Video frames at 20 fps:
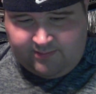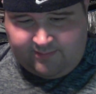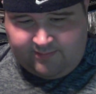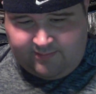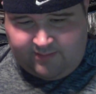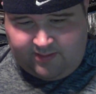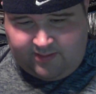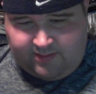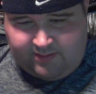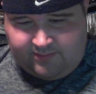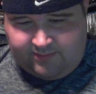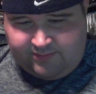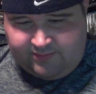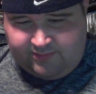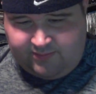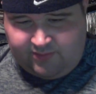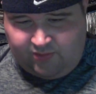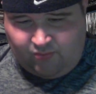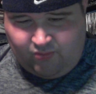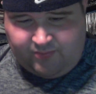not
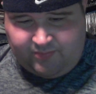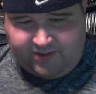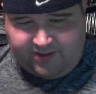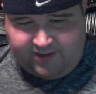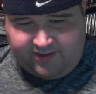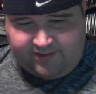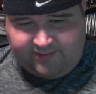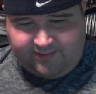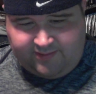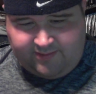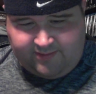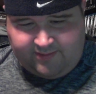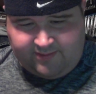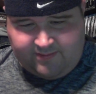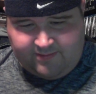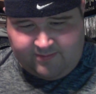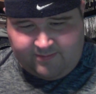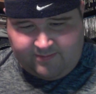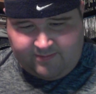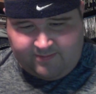showing me, is it?
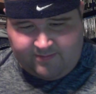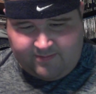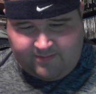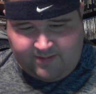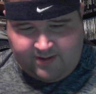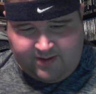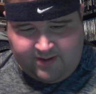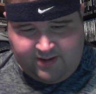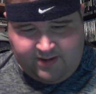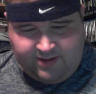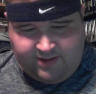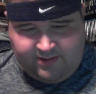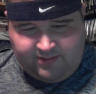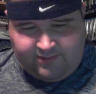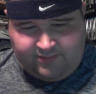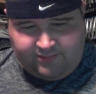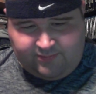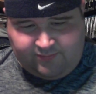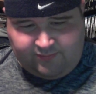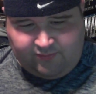
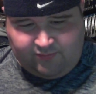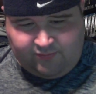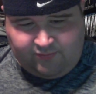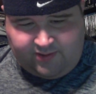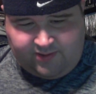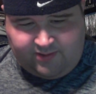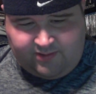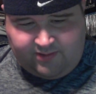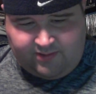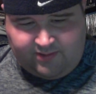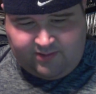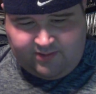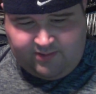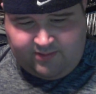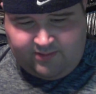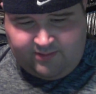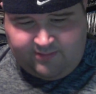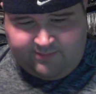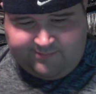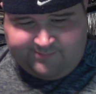
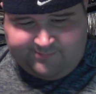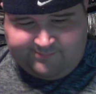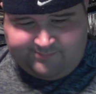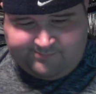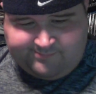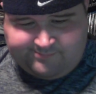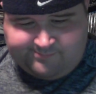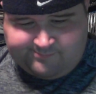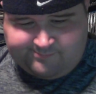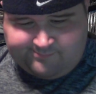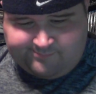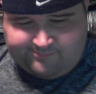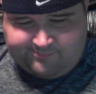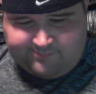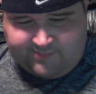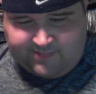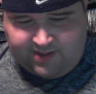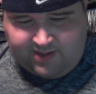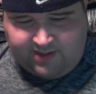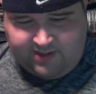Miriam
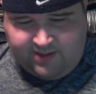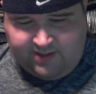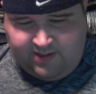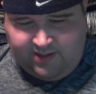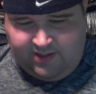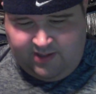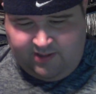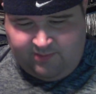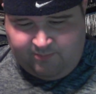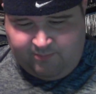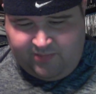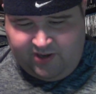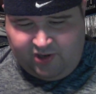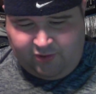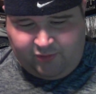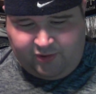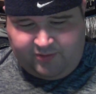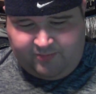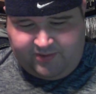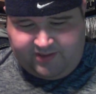
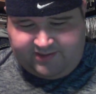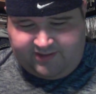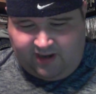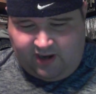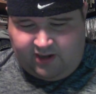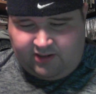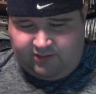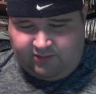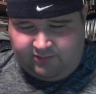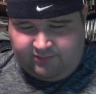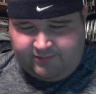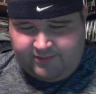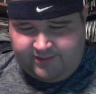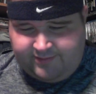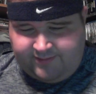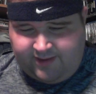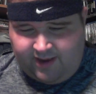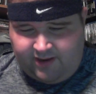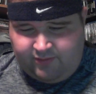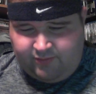McDonald?
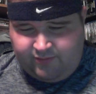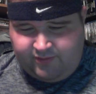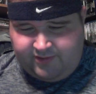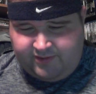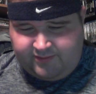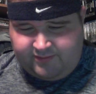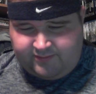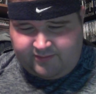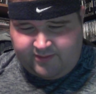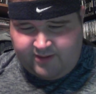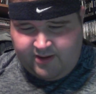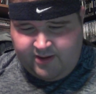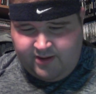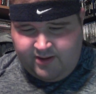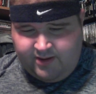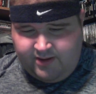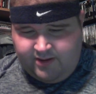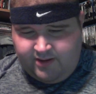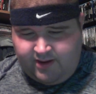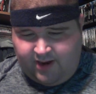Is that who it is?
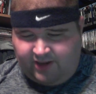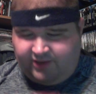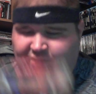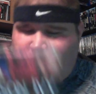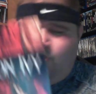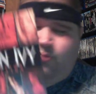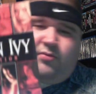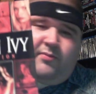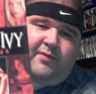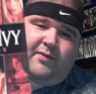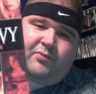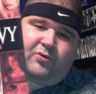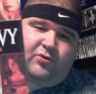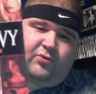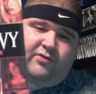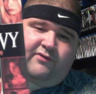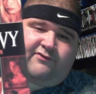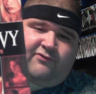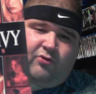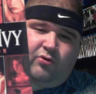I don't remember
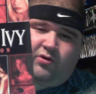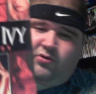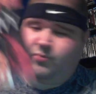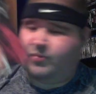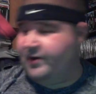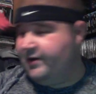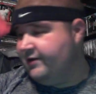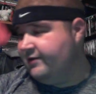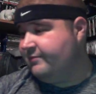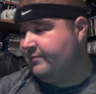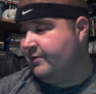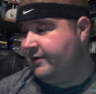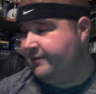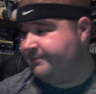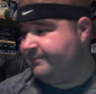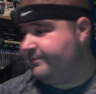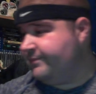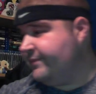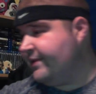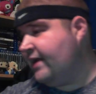who the fourth one is, but
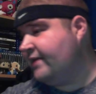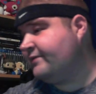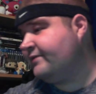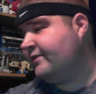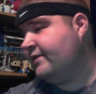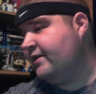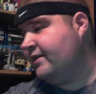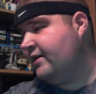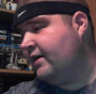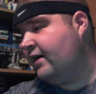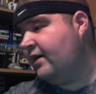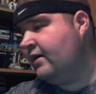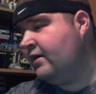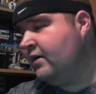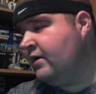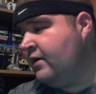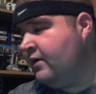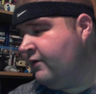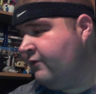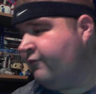that's the
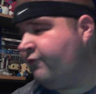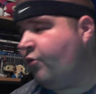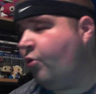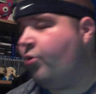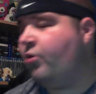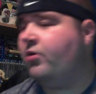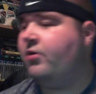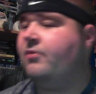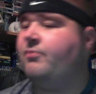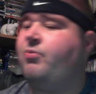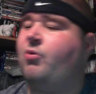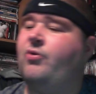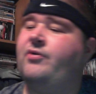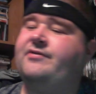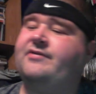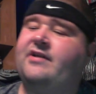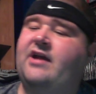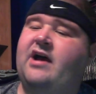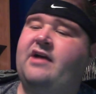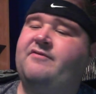four
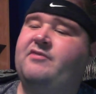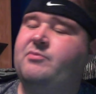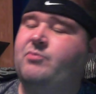Poison Ivy